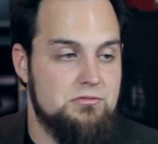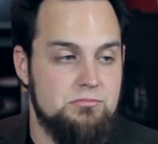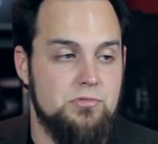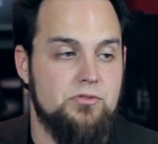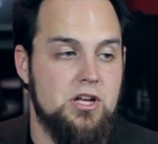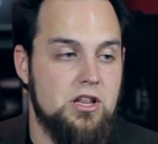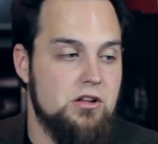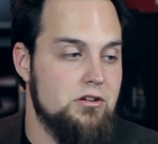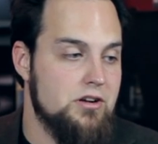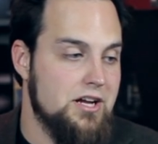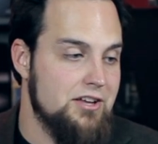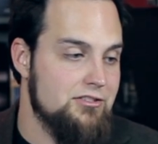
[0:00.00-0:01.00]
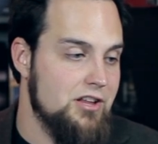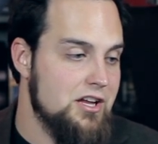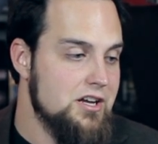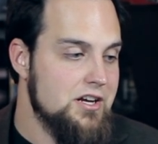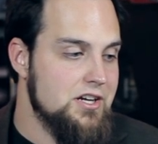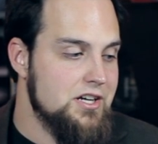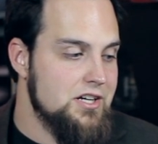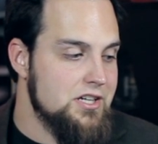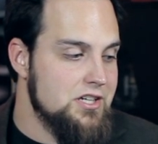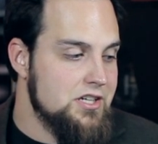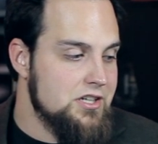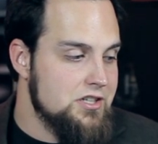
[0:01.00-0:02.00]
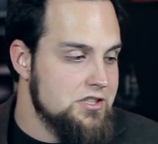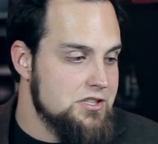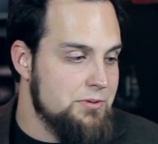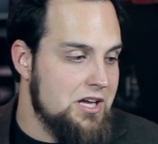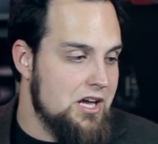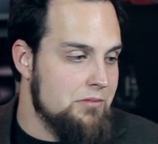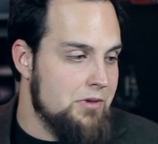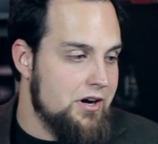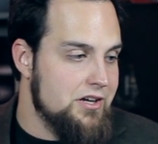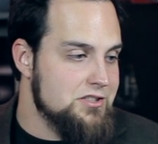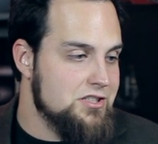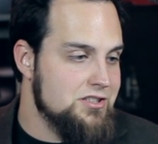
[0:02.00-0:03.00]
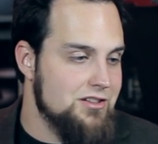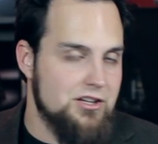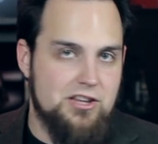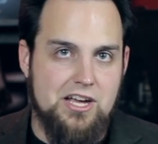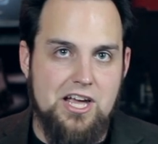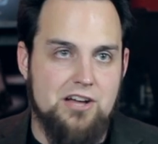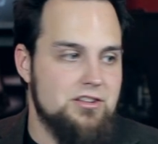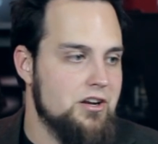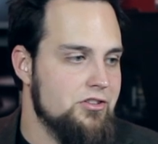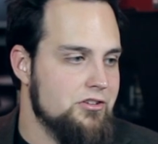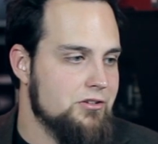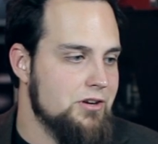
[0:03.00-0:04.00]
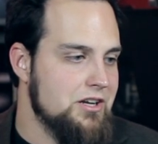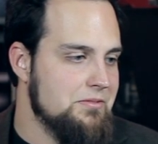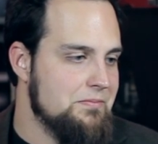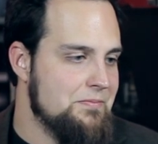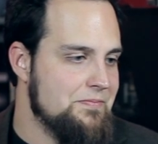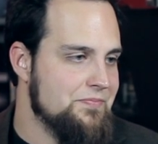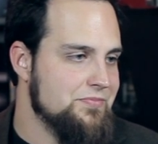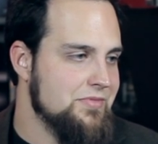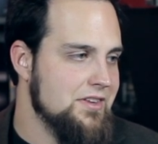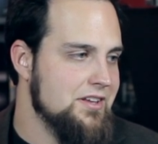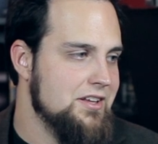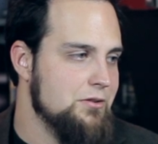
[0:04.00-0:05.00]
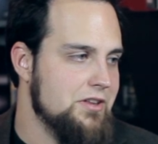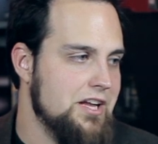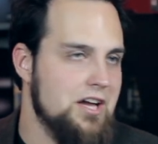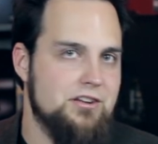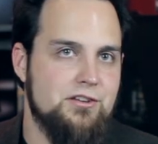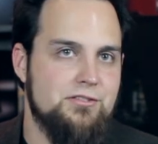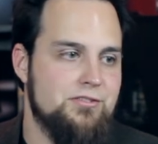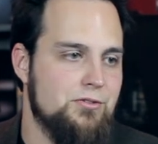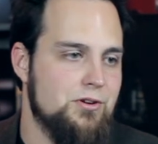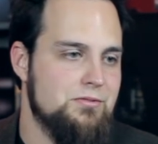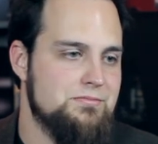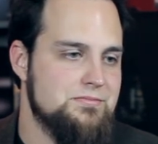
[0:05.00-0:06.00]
moving along nicely. Speaking of mods, look at that countdown on the screen. You know what that countdown's for?